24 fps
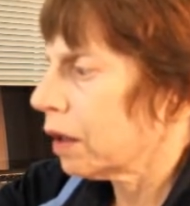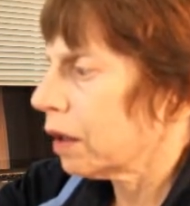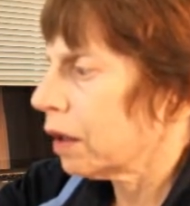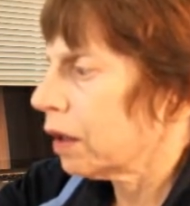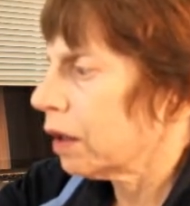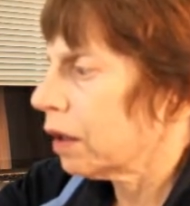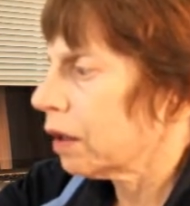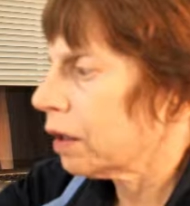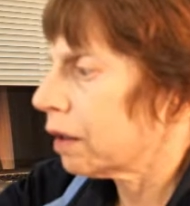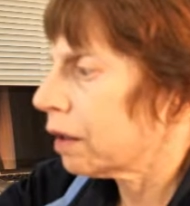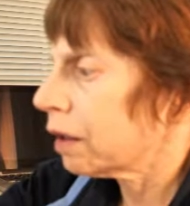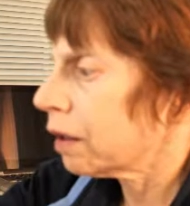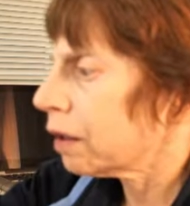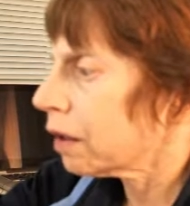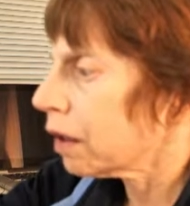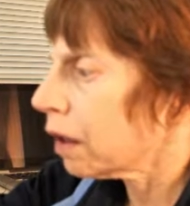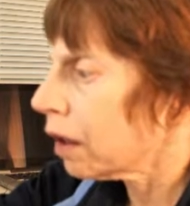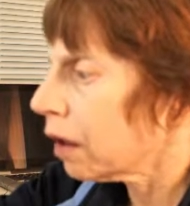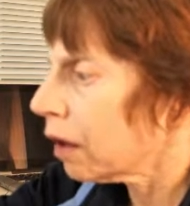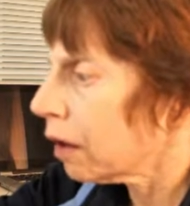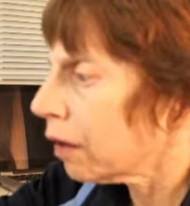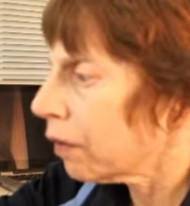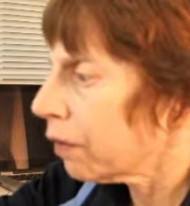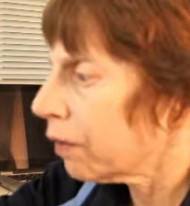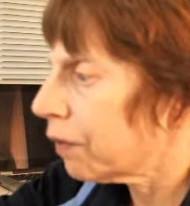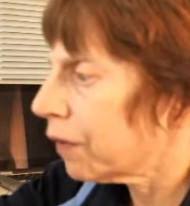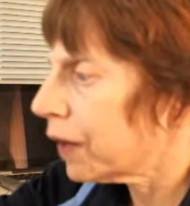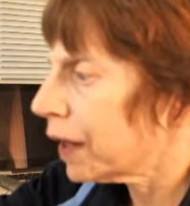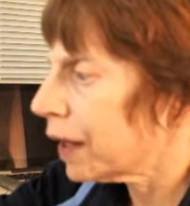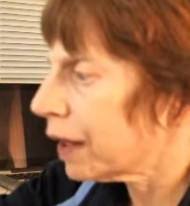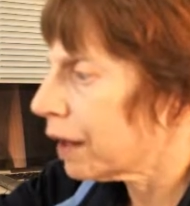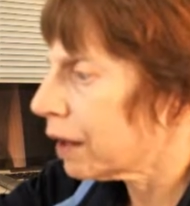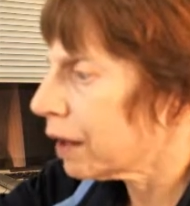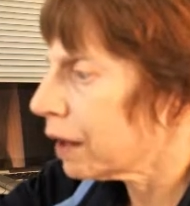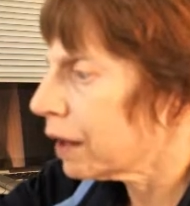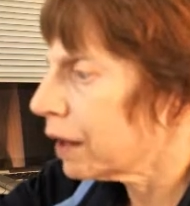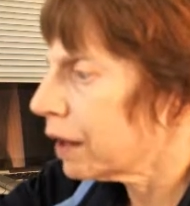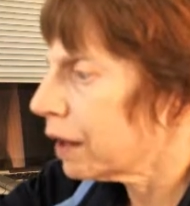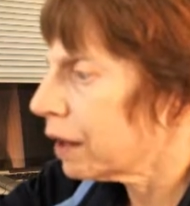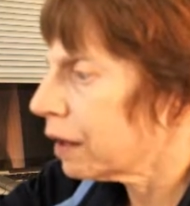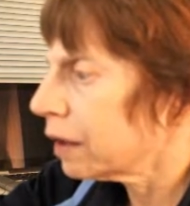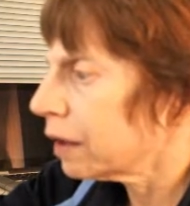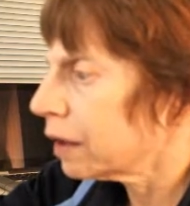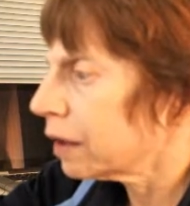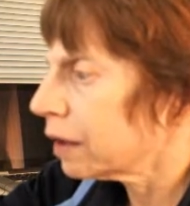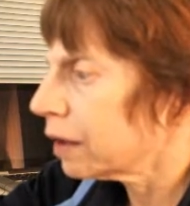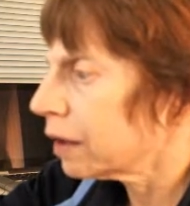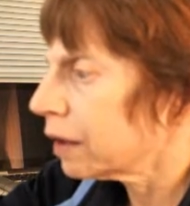it's
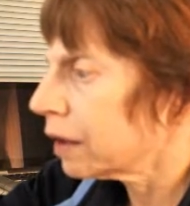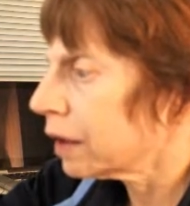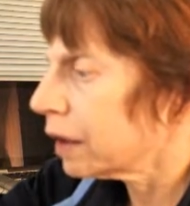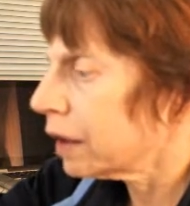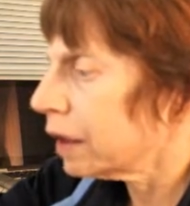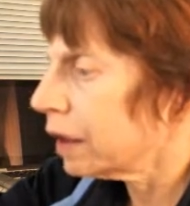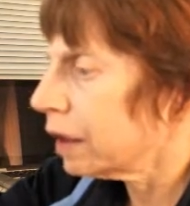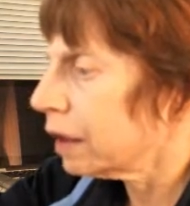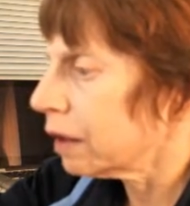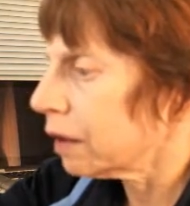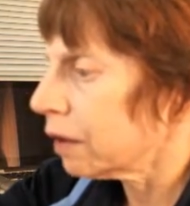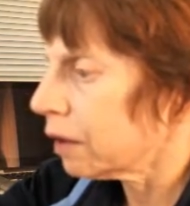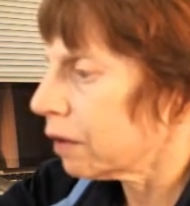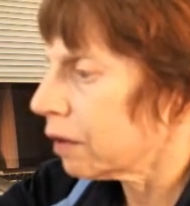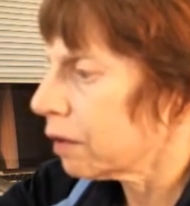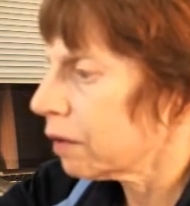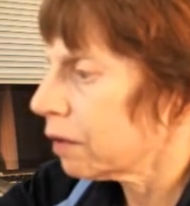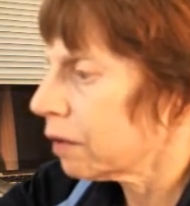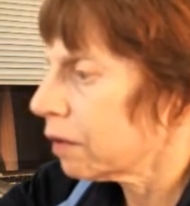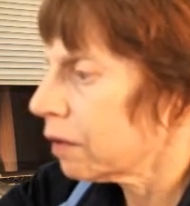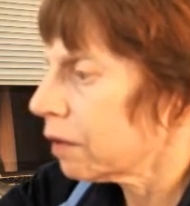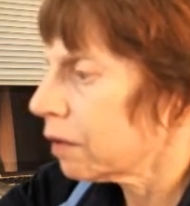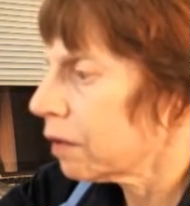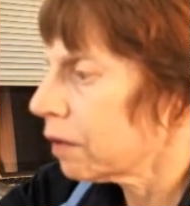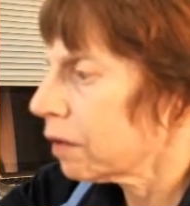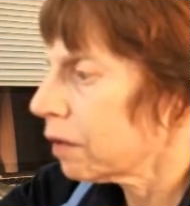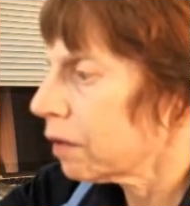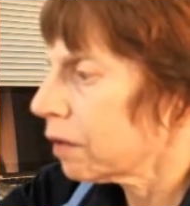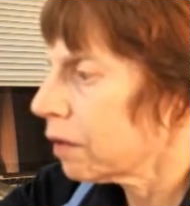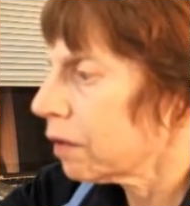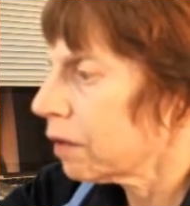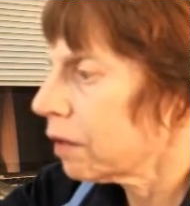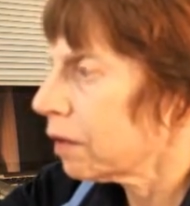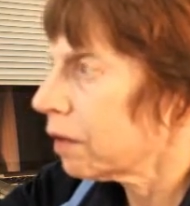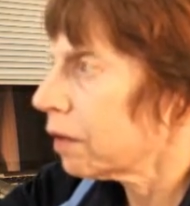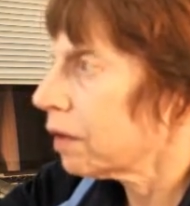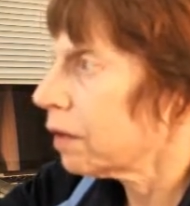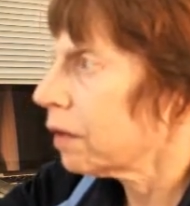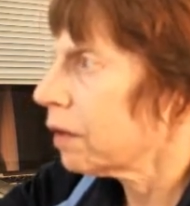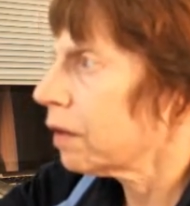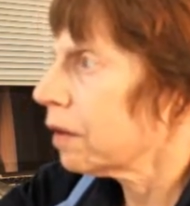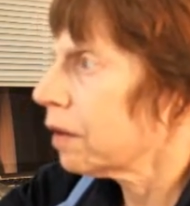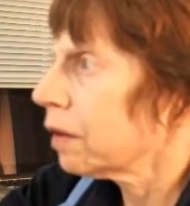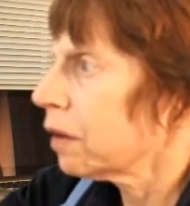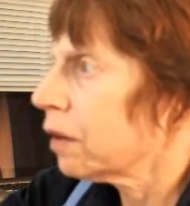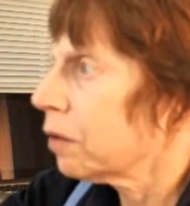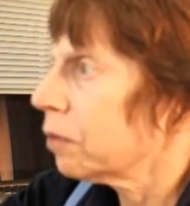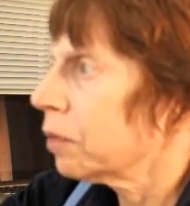failing here
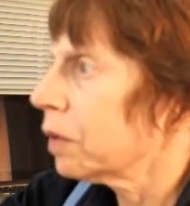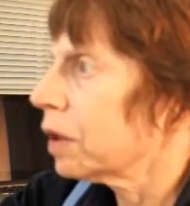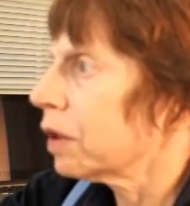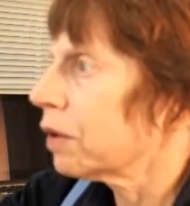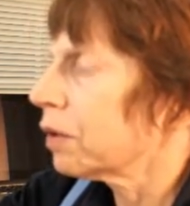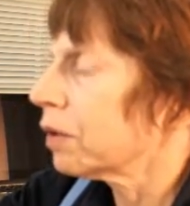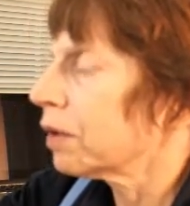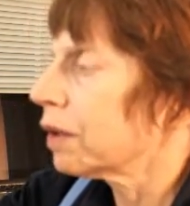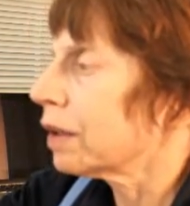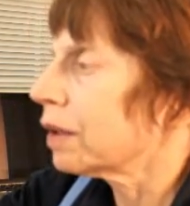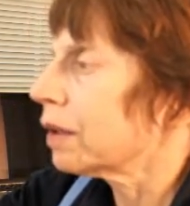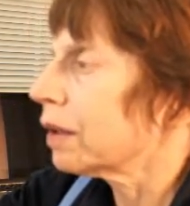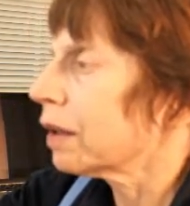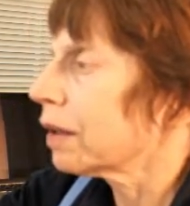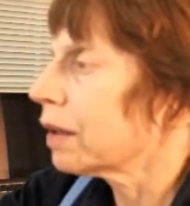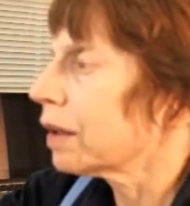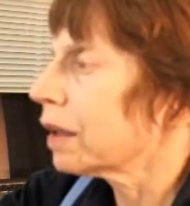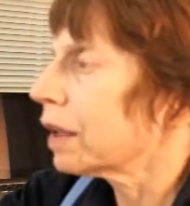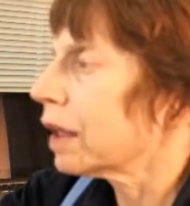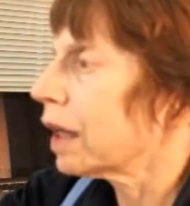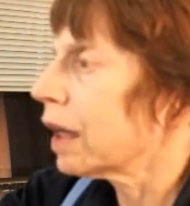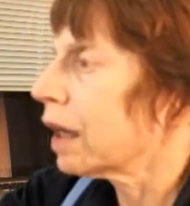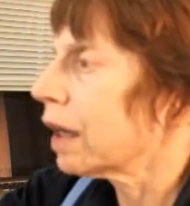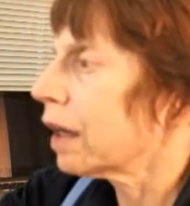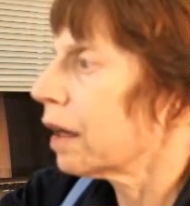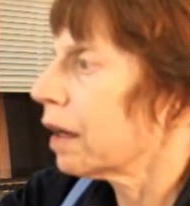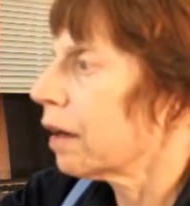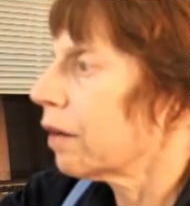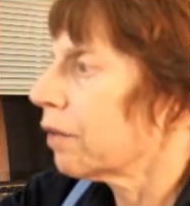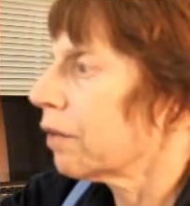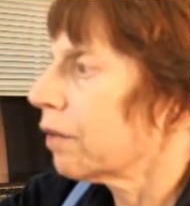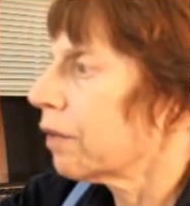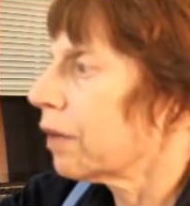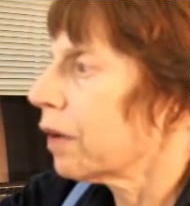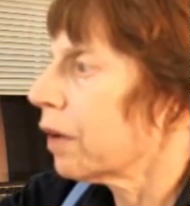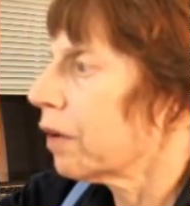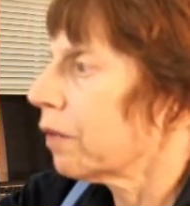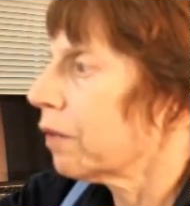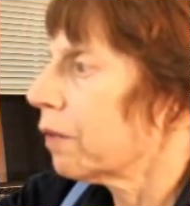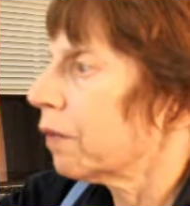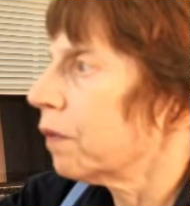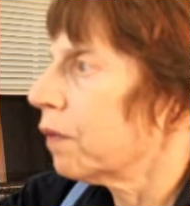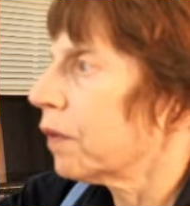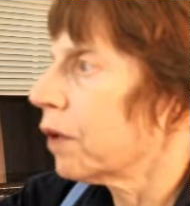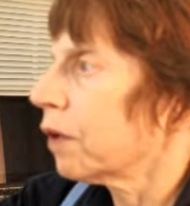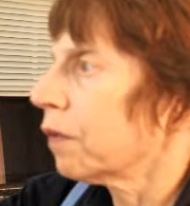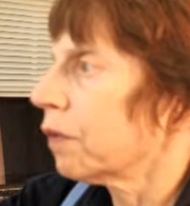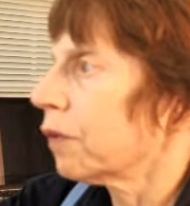because it doesn't have
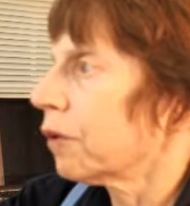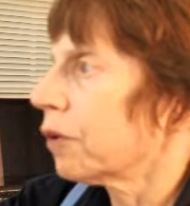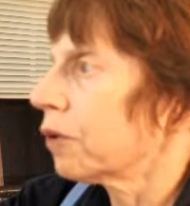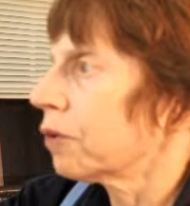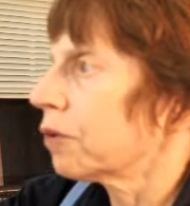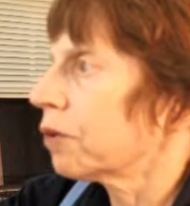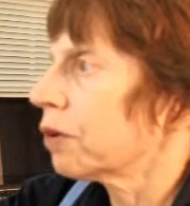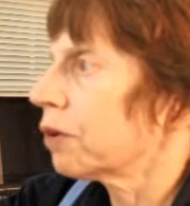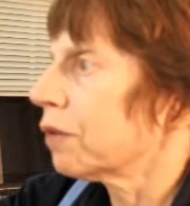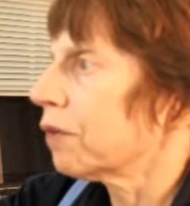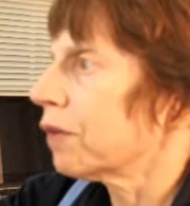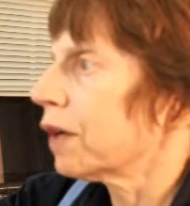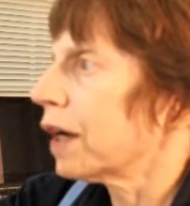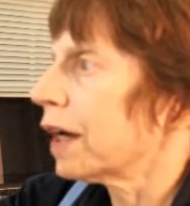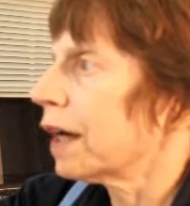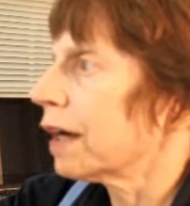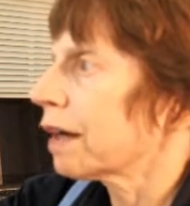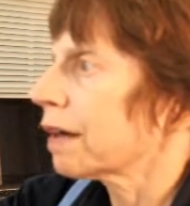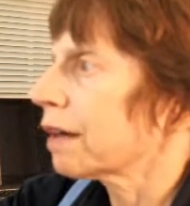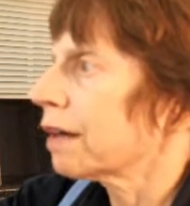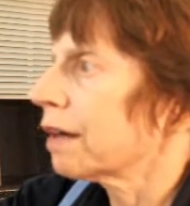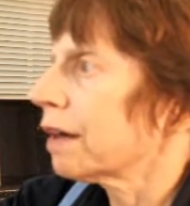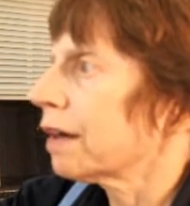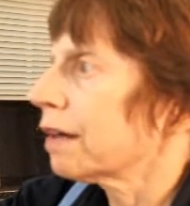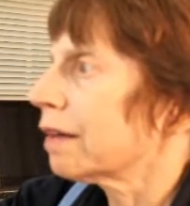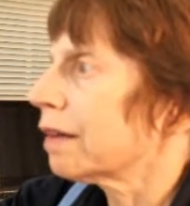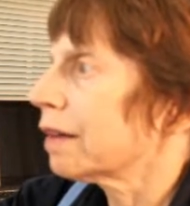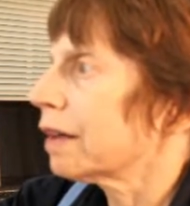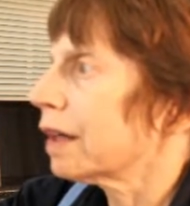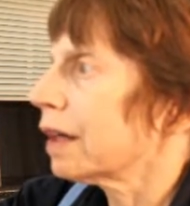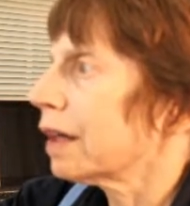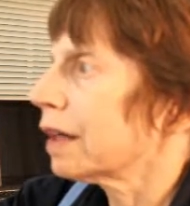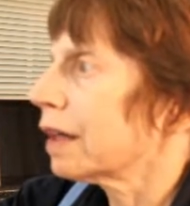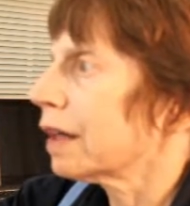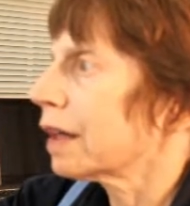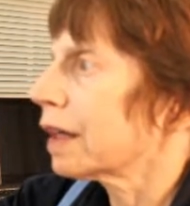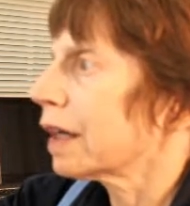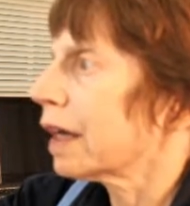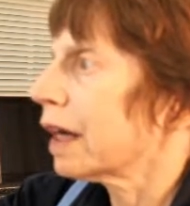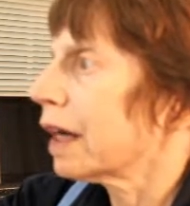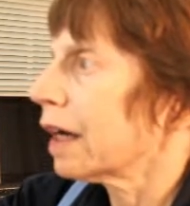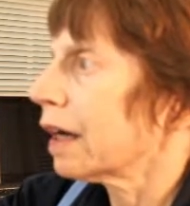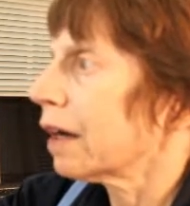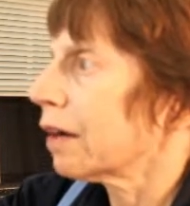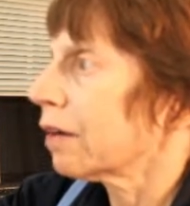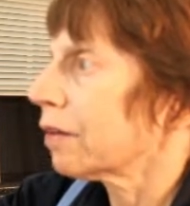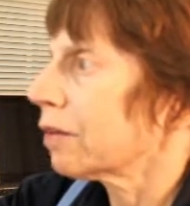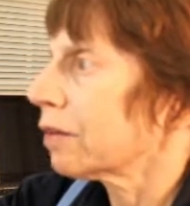a version of access data
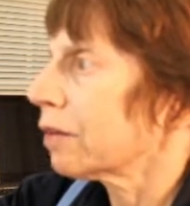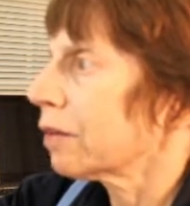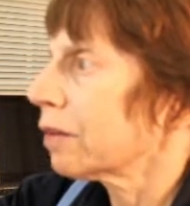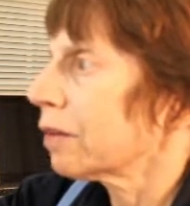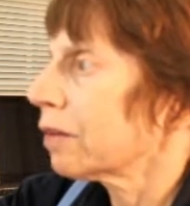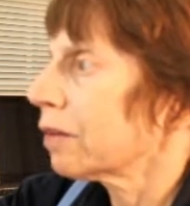count.